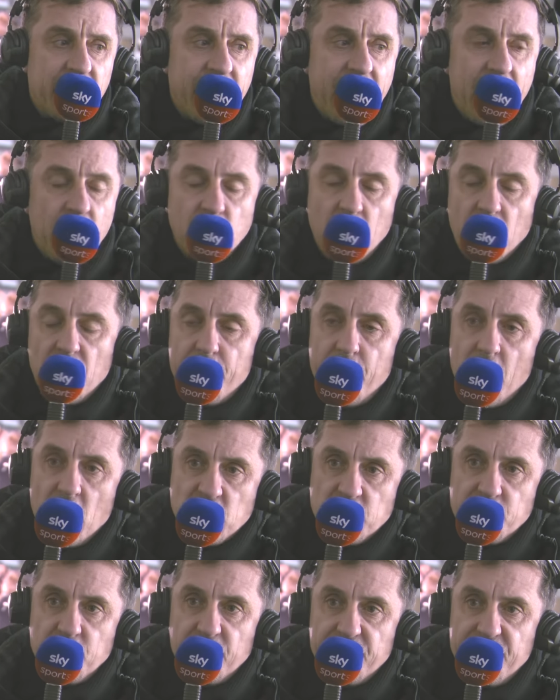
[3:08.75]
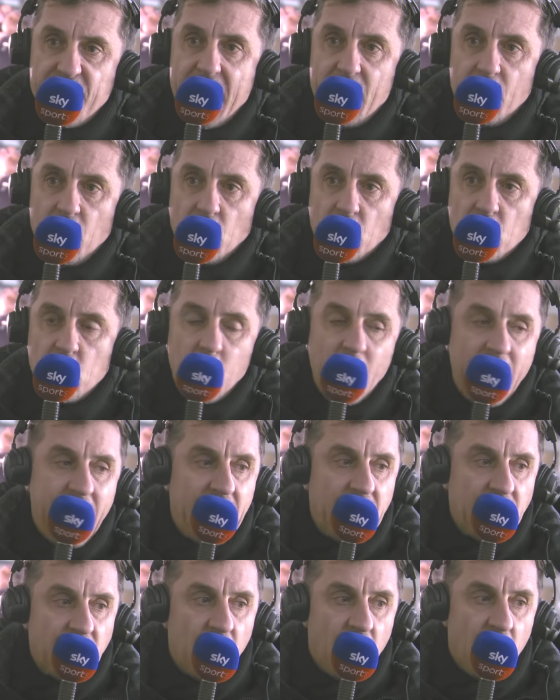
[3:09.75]
around on the possible foul
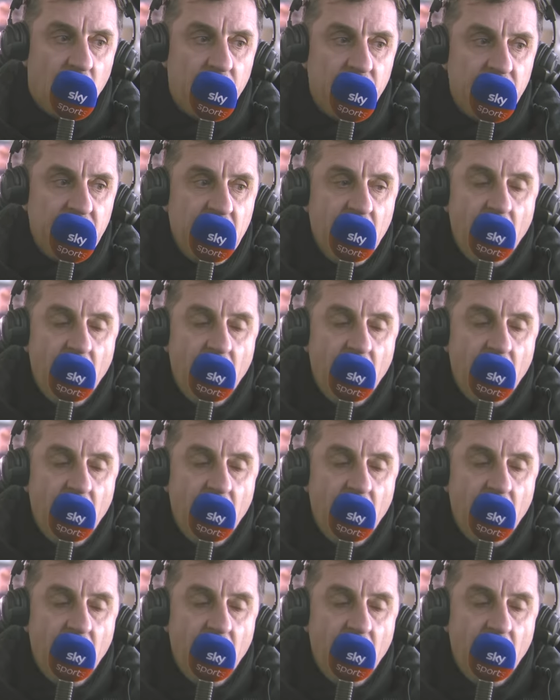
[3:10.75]
quite a lot.